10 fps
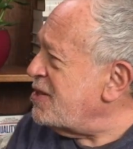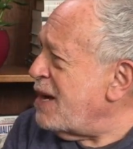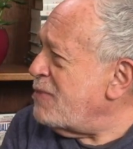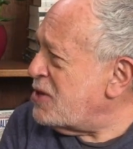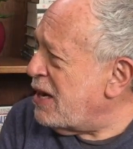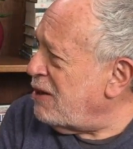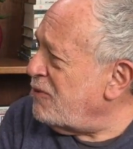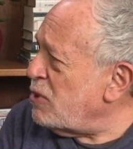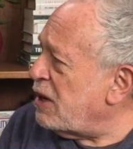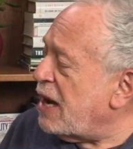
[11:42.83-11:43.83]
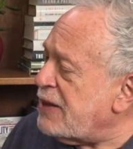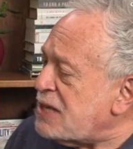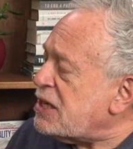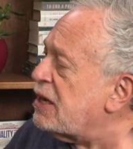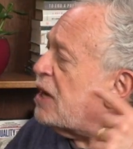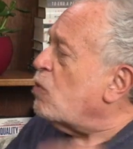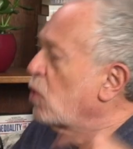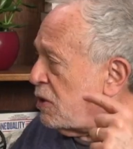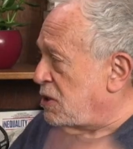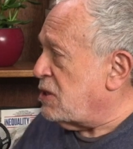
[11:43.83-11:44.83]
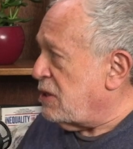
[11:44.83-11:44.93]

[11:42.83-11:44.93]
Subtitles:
same as California, and that's going to get worse.